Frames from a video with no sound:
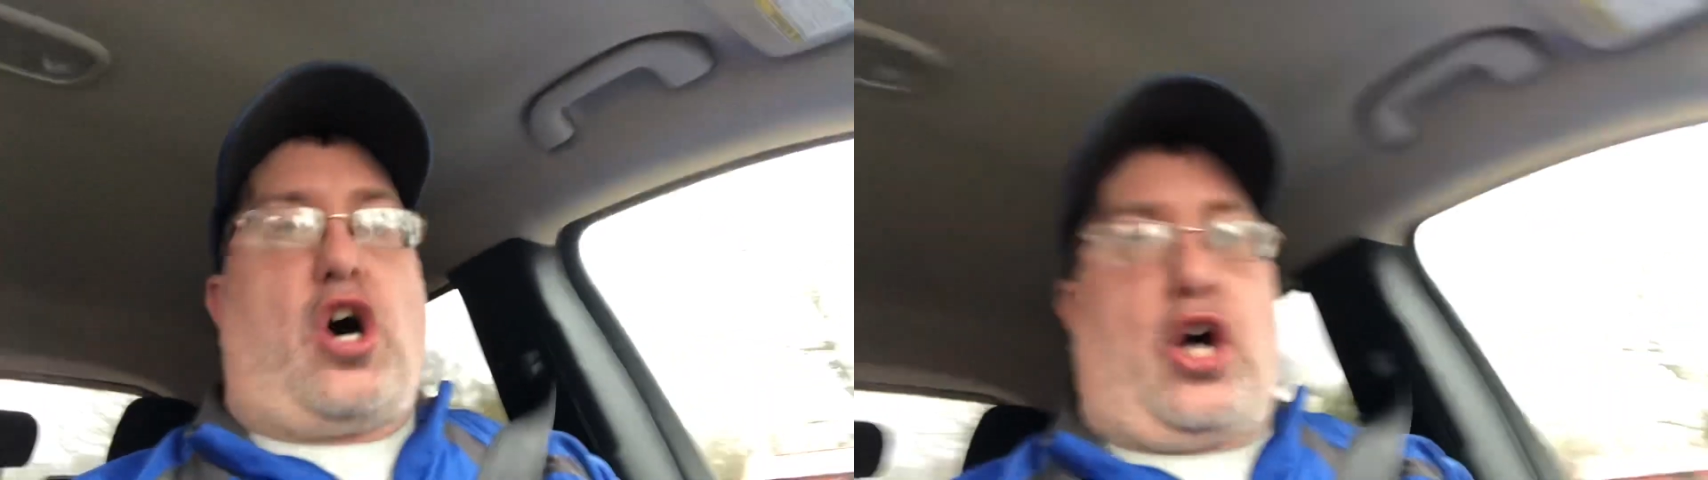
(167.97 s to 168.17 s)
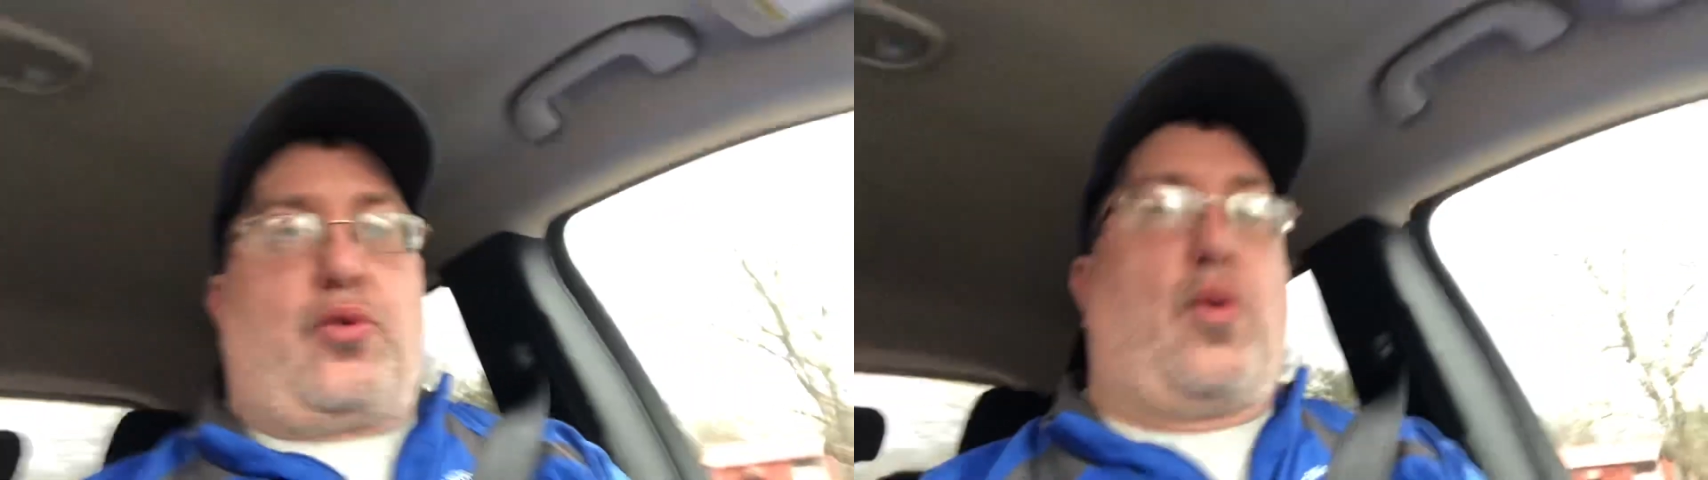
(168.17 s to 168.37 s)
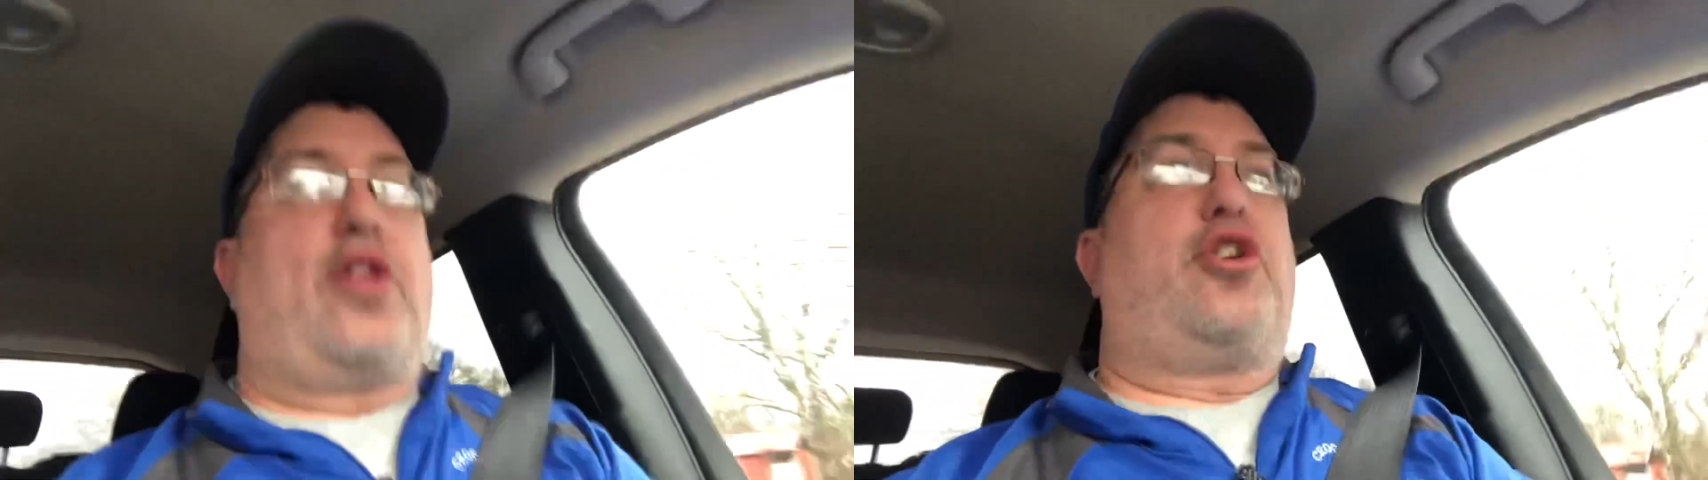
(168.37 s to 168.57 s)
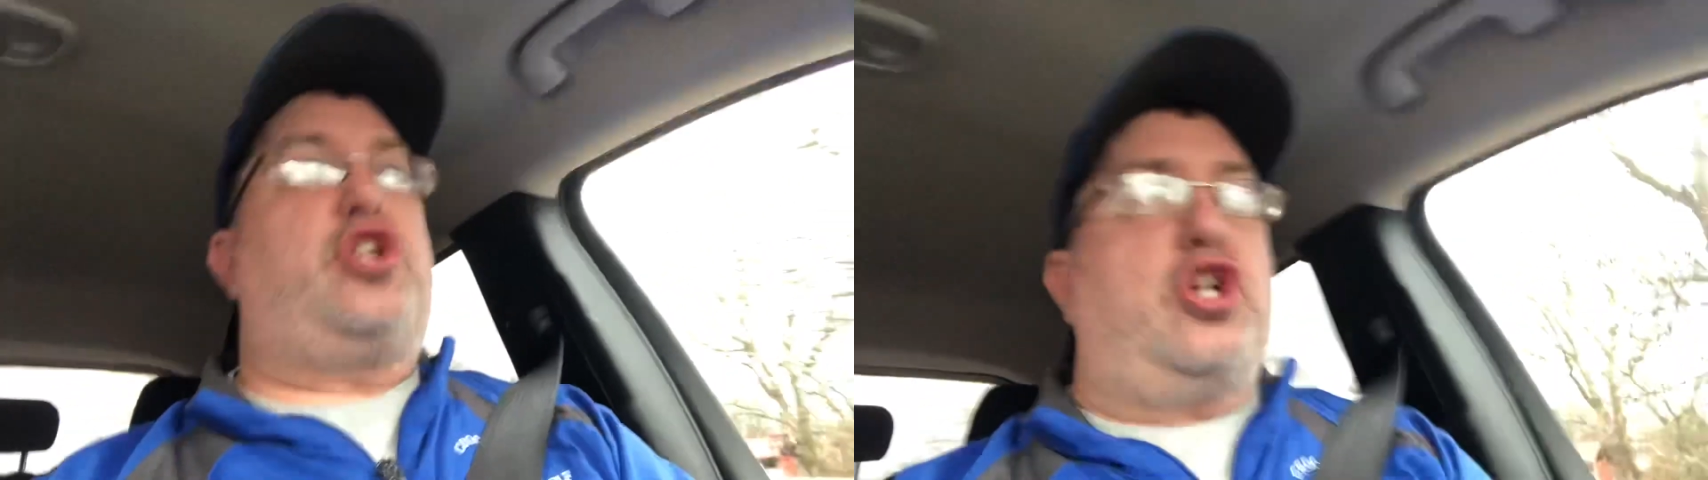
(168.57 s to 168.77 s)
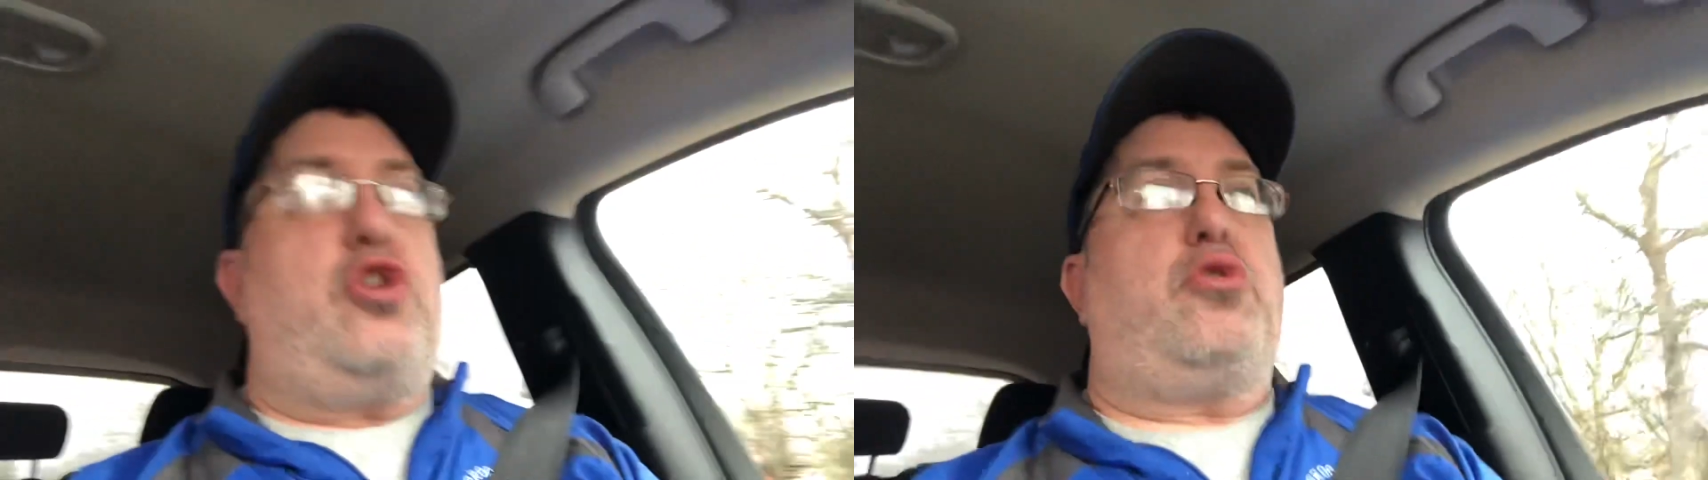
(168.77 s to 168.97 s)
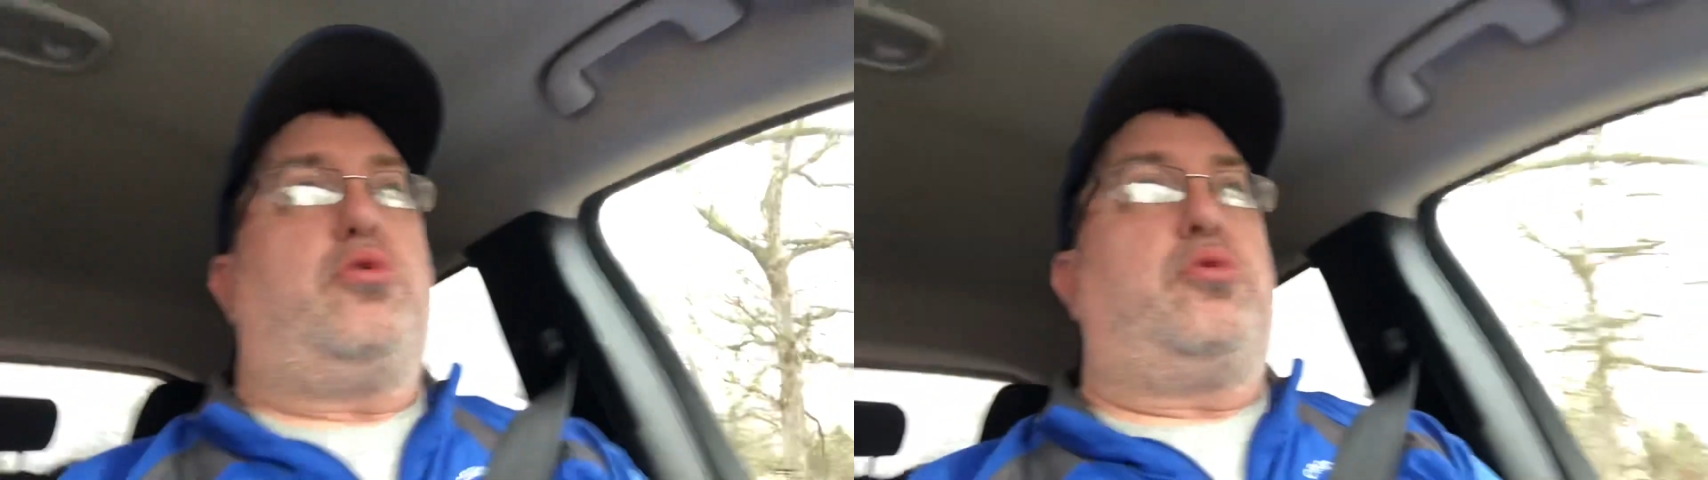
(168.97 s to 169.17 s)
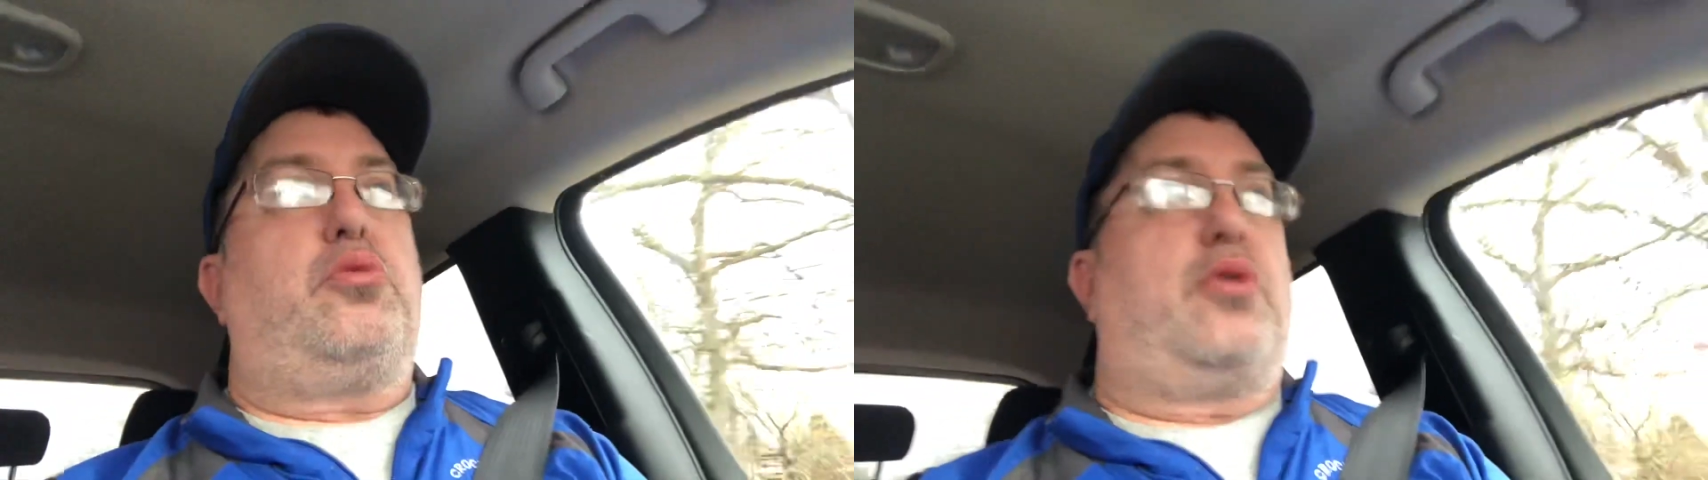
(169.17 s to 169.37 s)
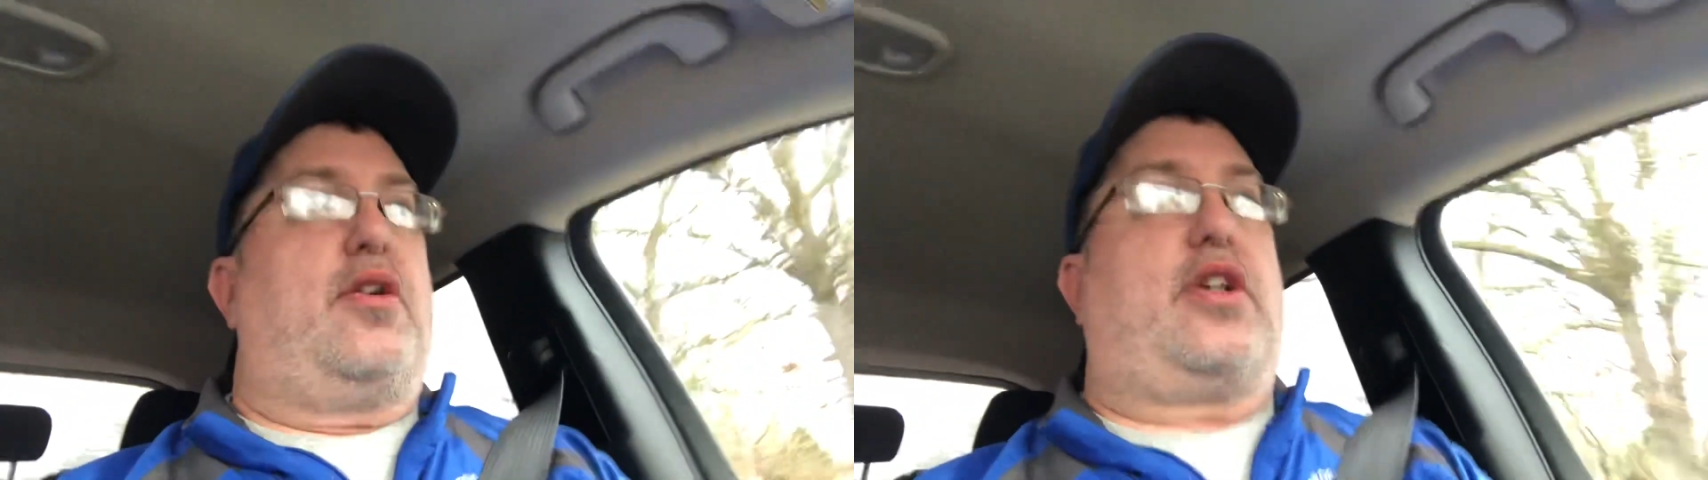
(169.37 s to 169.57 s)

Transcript: on whether you